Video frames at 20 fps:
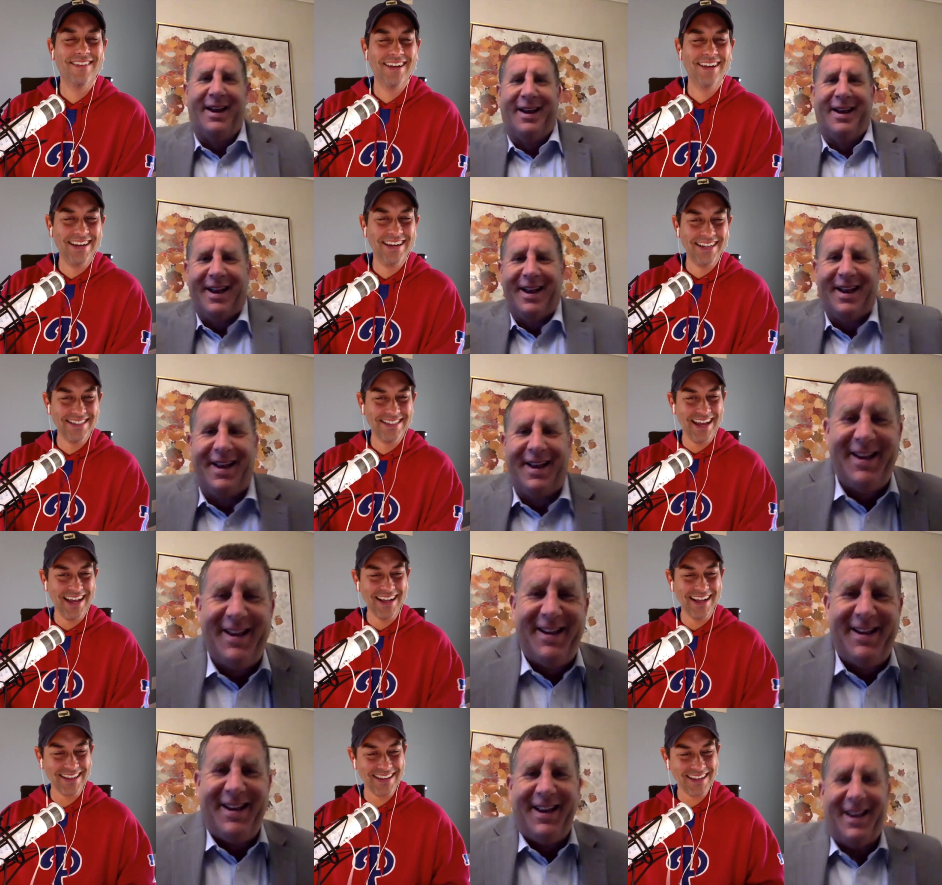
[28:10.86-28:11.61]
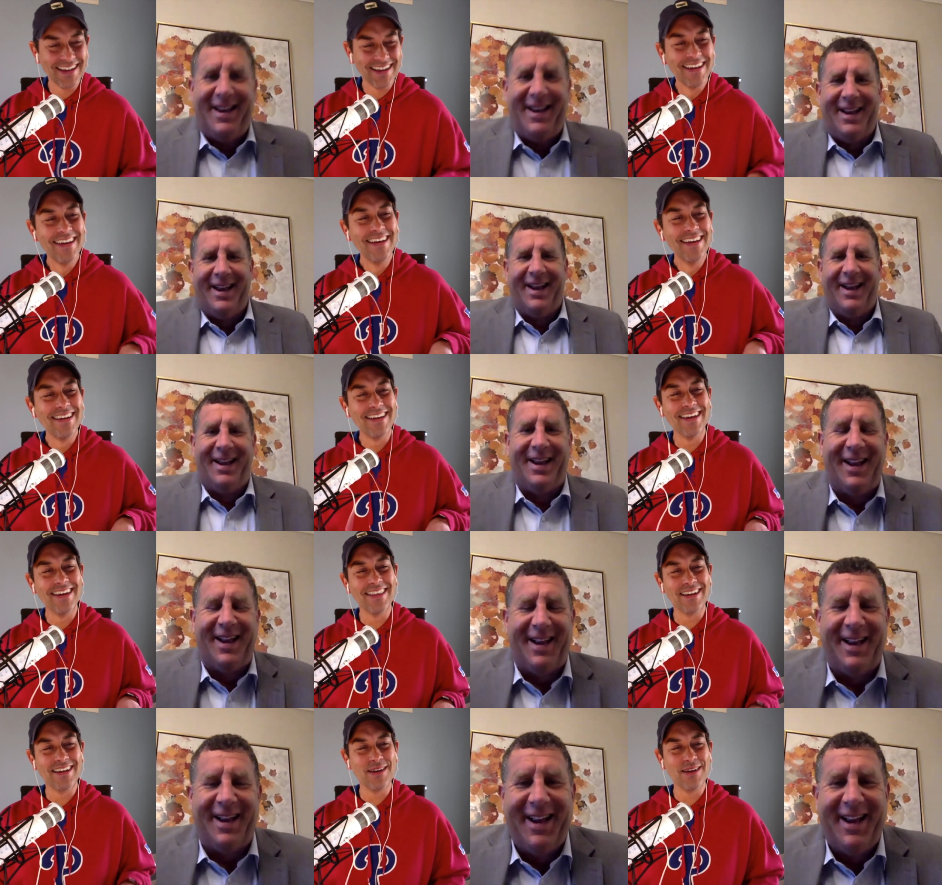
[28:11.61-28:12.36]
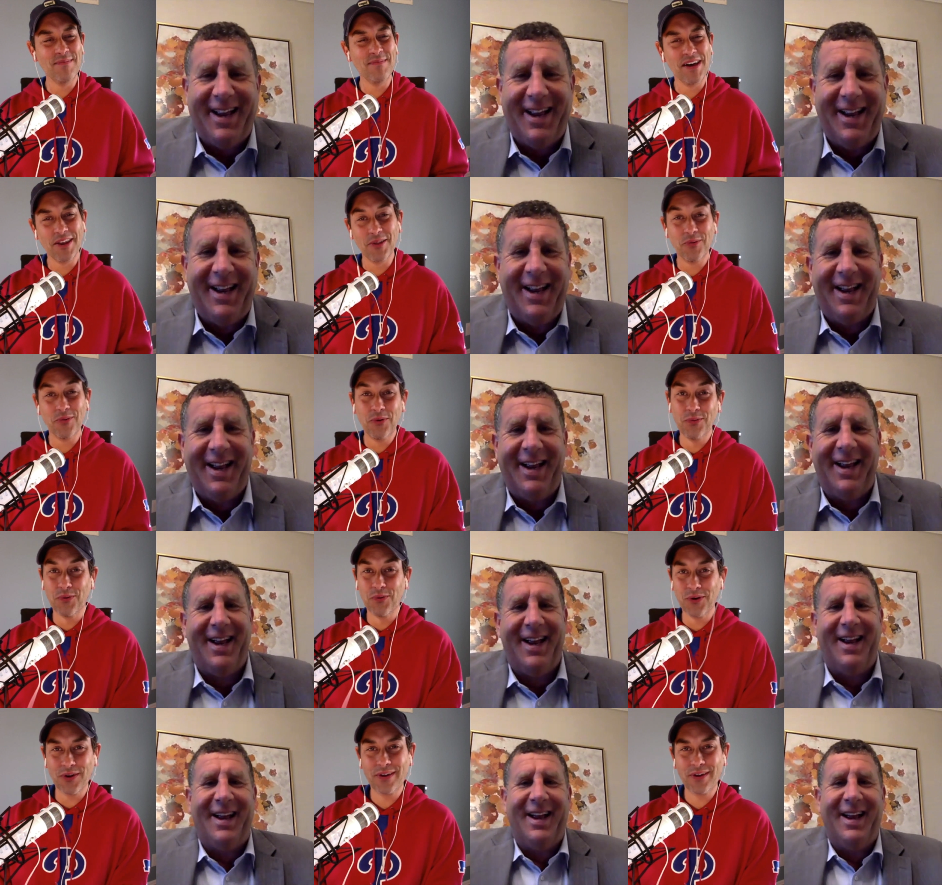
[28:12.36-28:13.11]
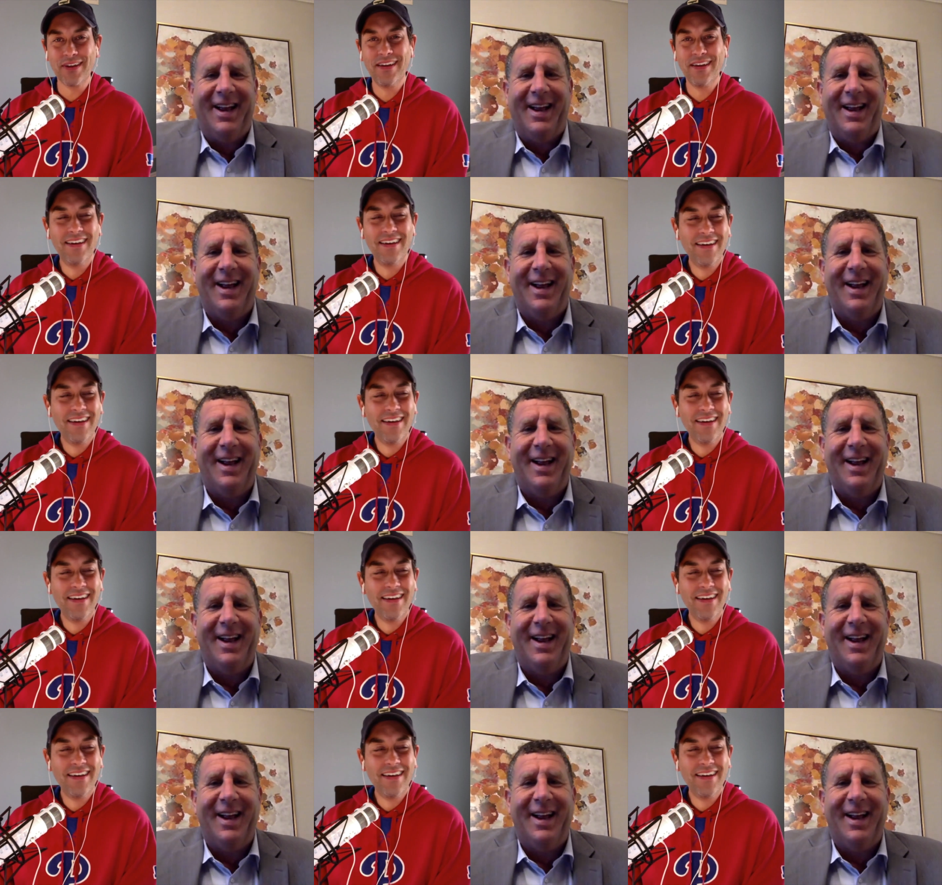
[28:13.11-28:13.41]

Speaker 1: right. Exactly. Yeah, they come out of the woodwork.